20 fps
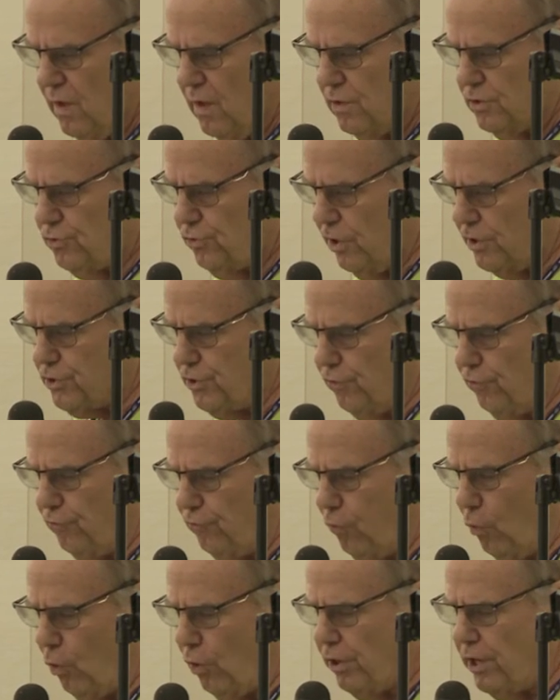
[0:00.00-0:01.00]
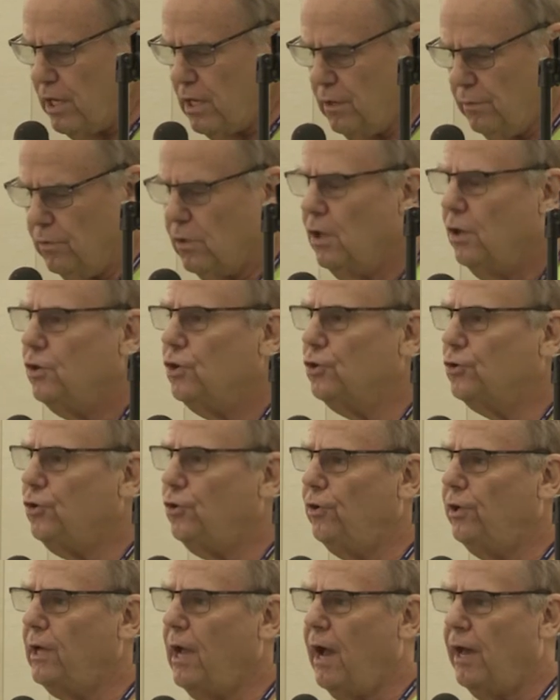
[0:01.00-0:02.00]
Instruction 40, you're
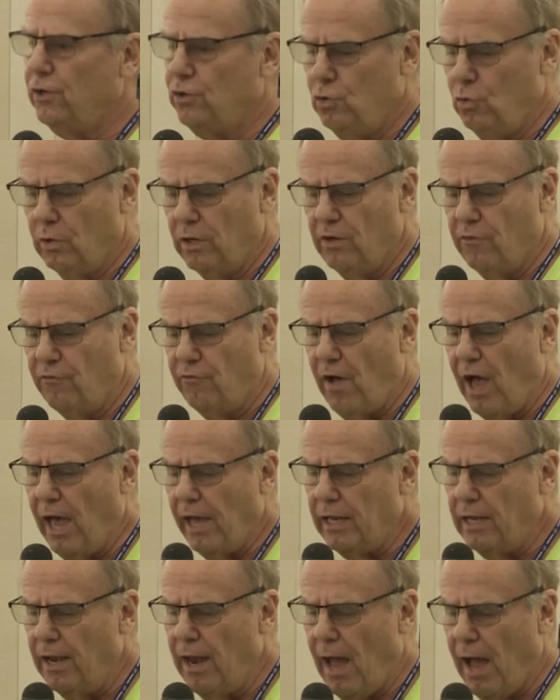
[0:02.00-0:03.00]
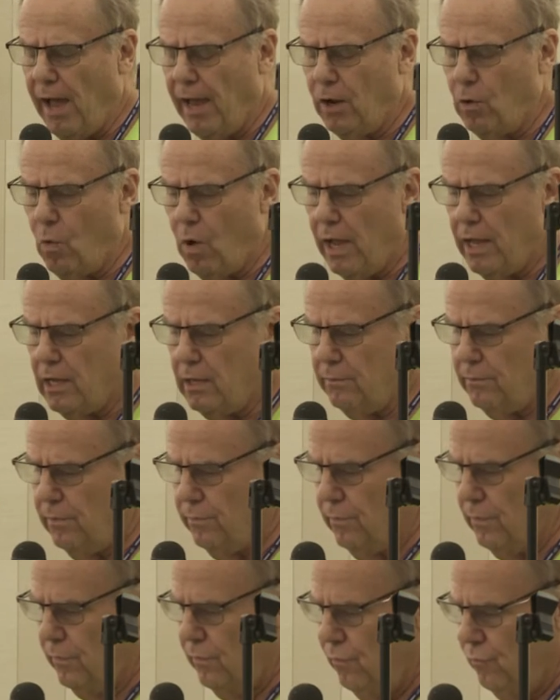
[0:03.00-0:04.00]
turning onto a divided highway.
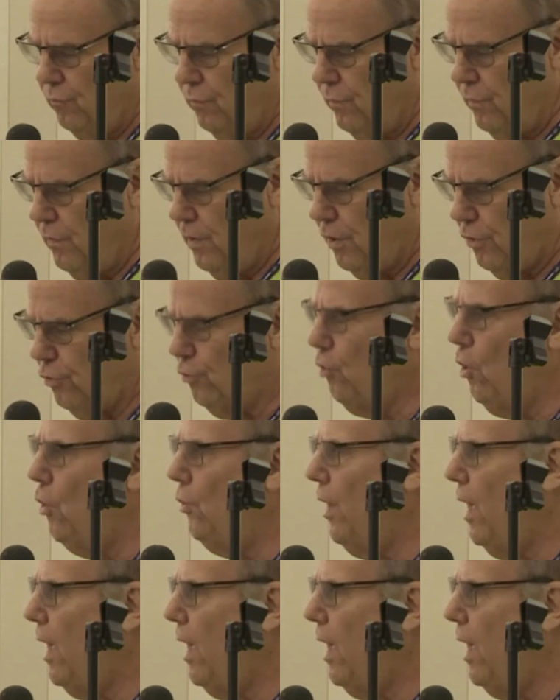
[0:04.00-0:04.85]
The road